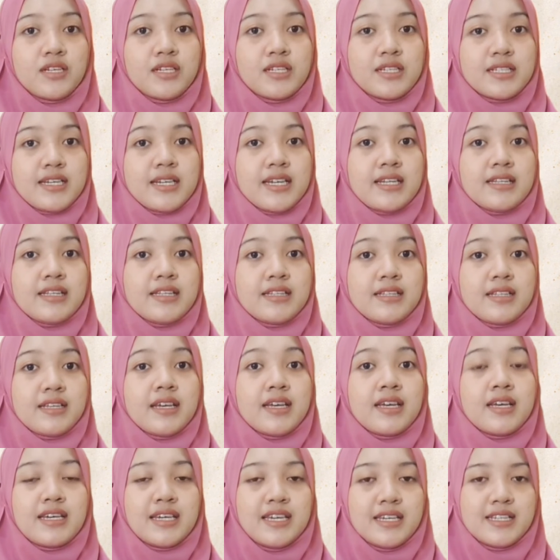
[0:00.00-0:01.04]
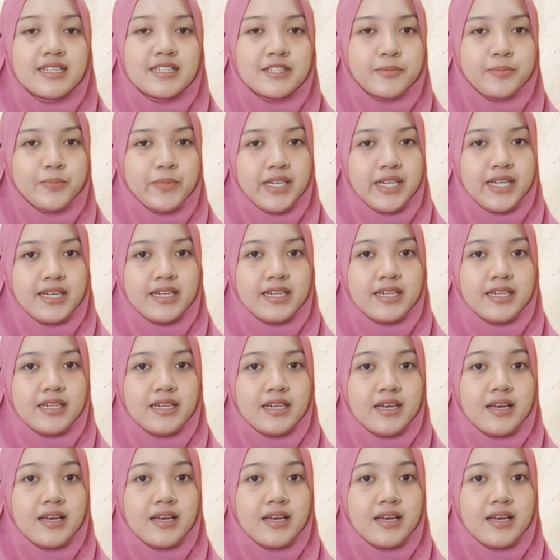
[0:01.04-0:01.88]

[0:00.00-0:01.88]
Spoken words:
is at its peak.